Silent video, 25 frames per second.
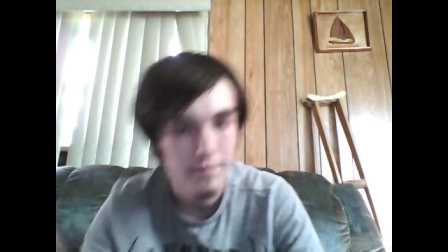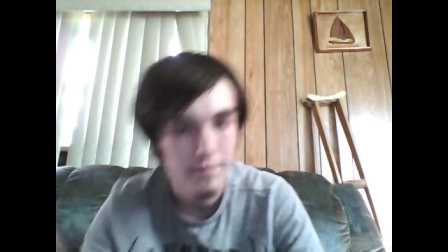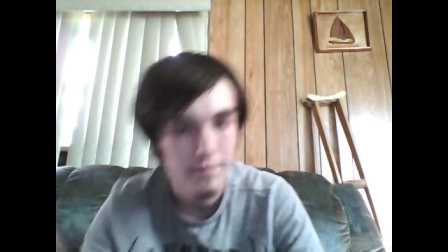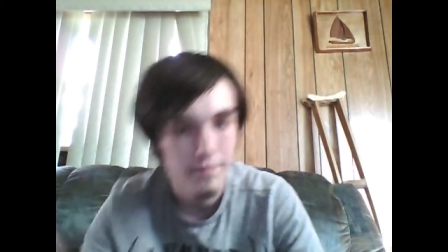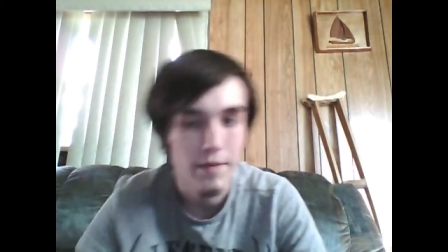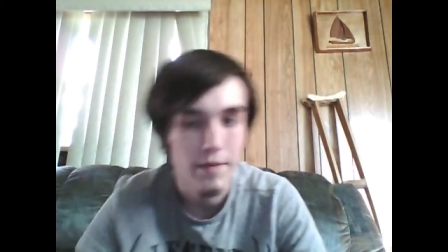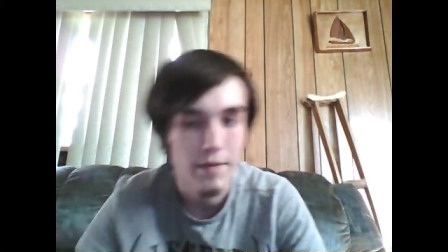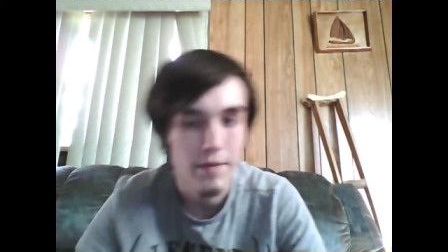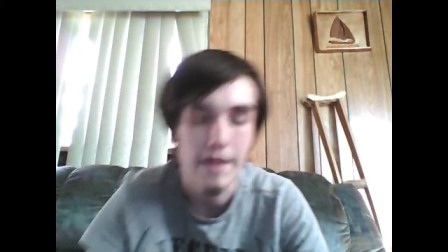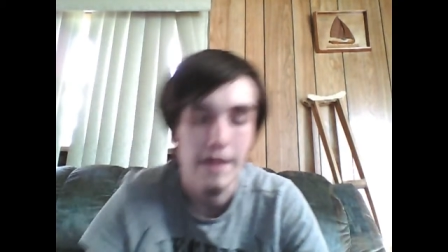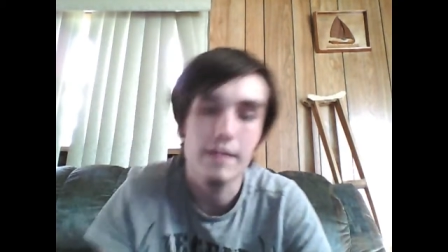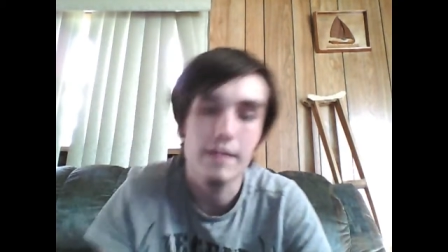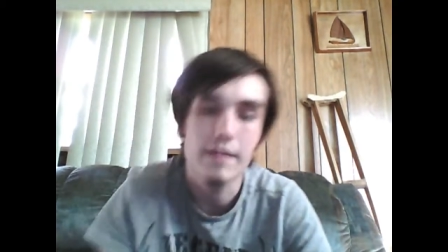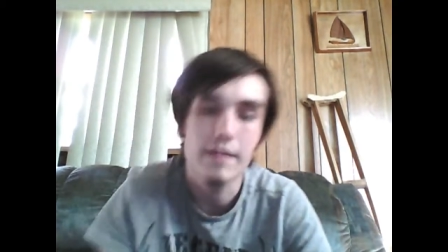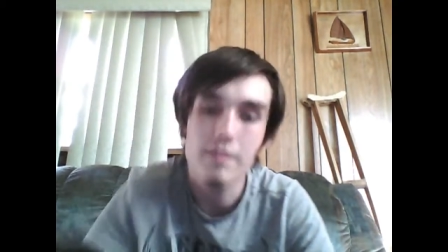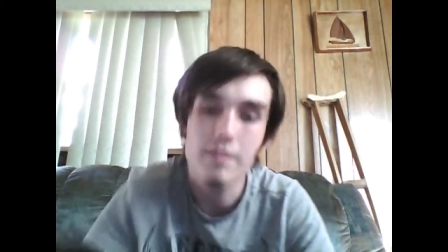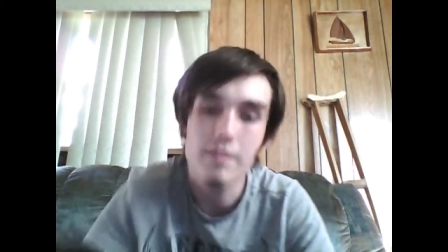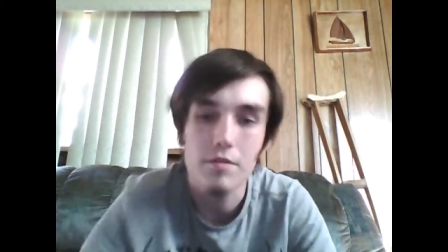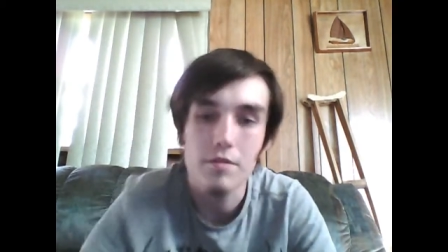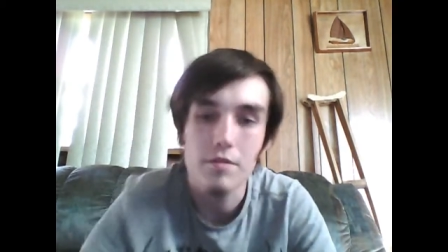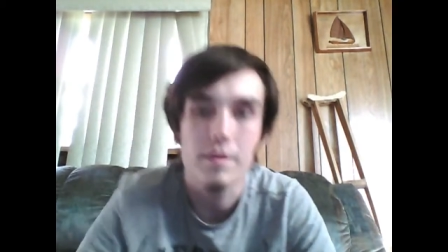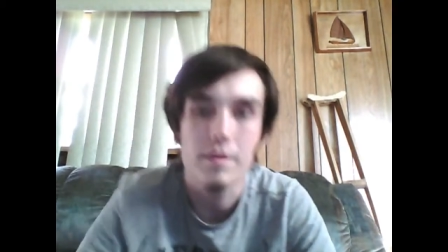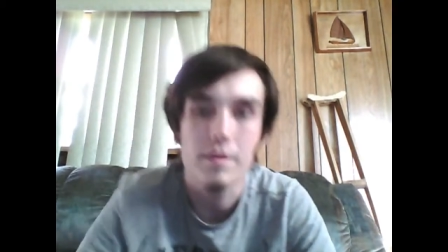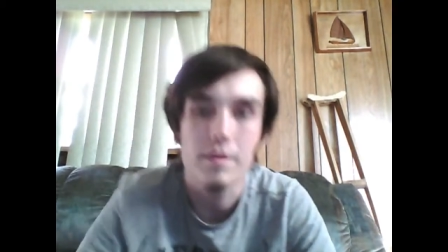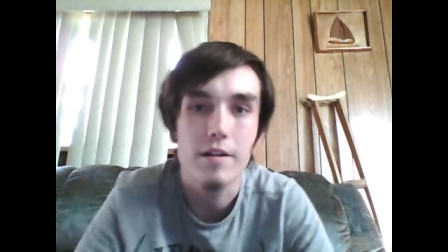back
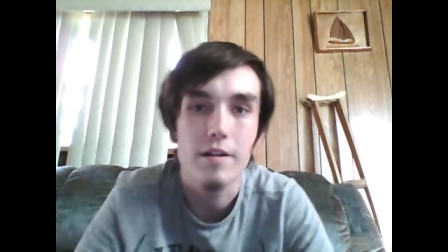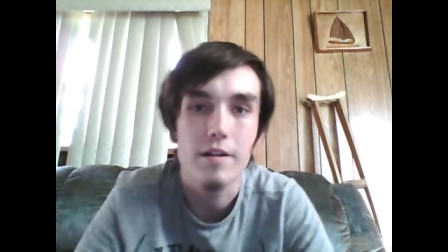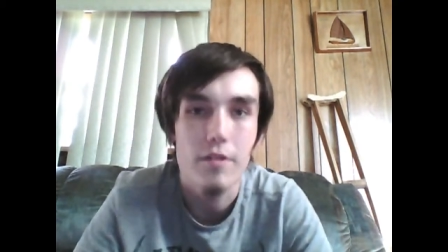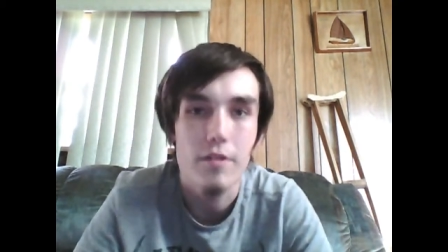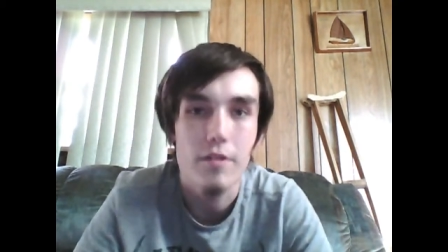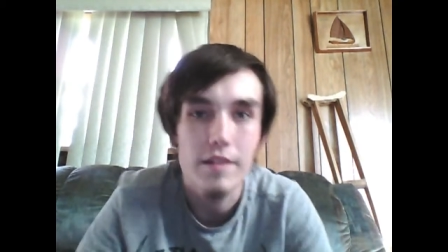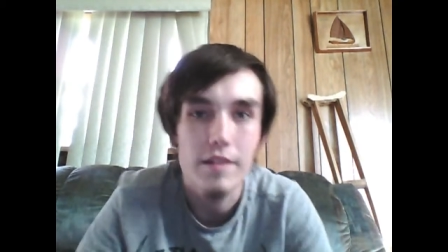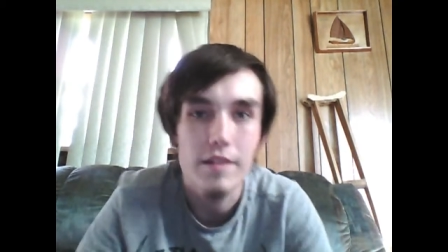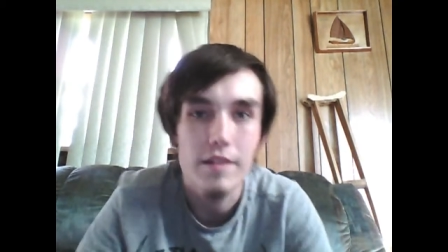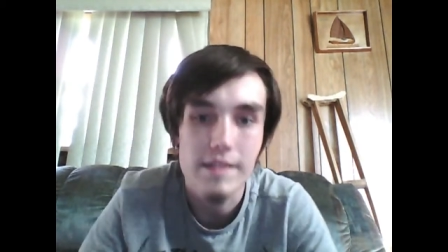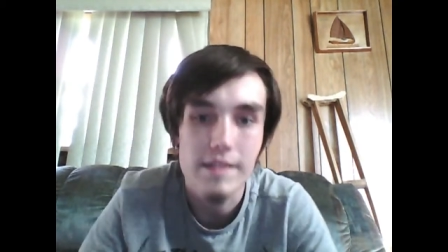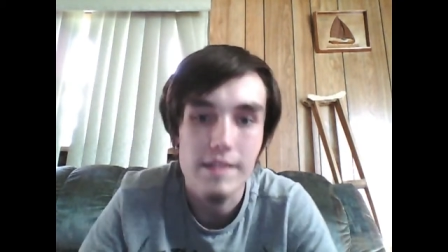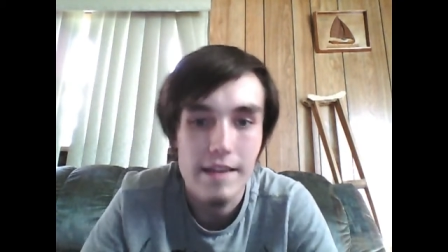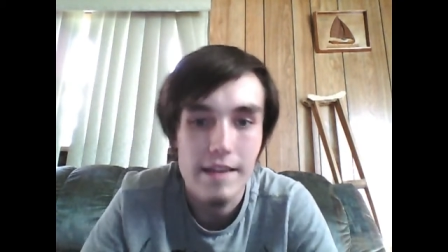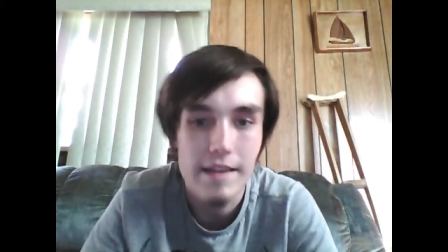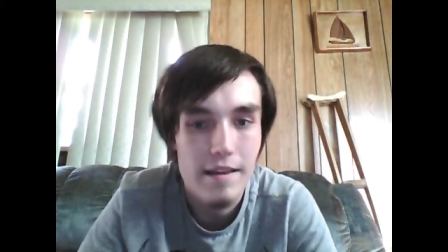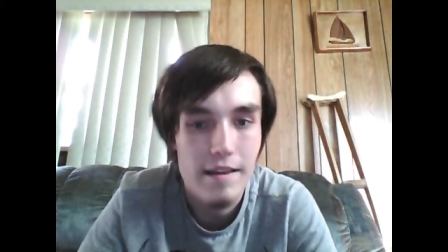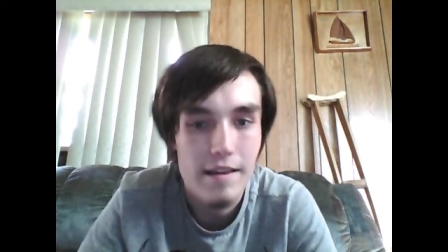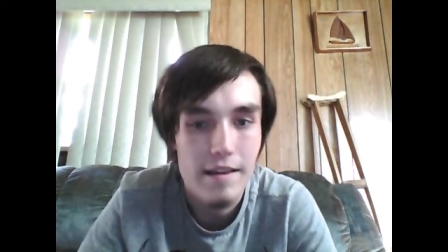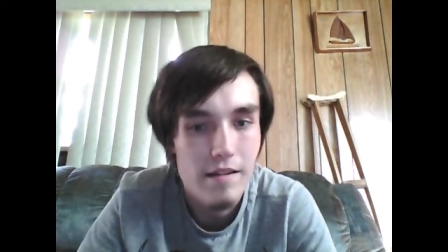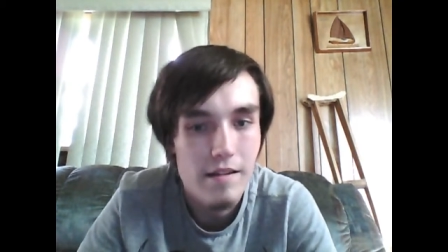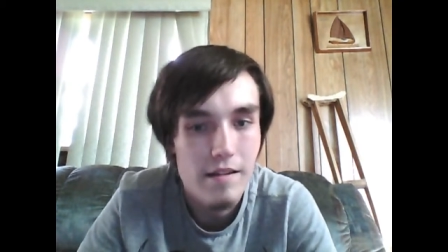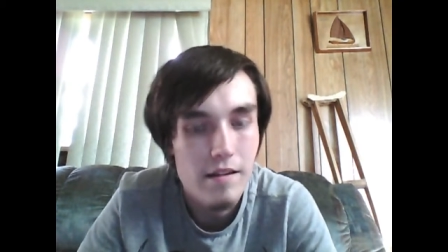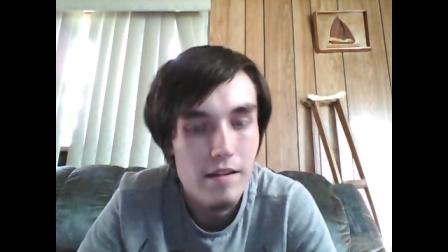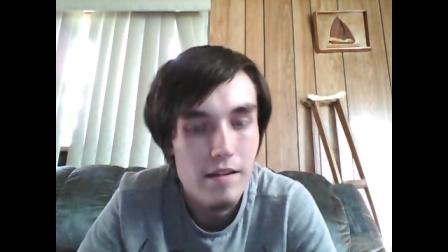doing all this
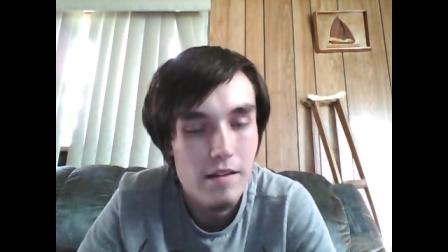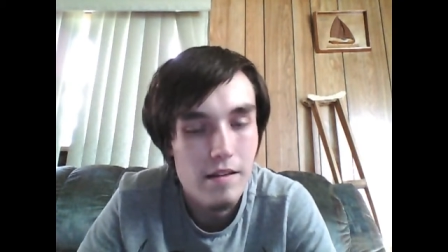again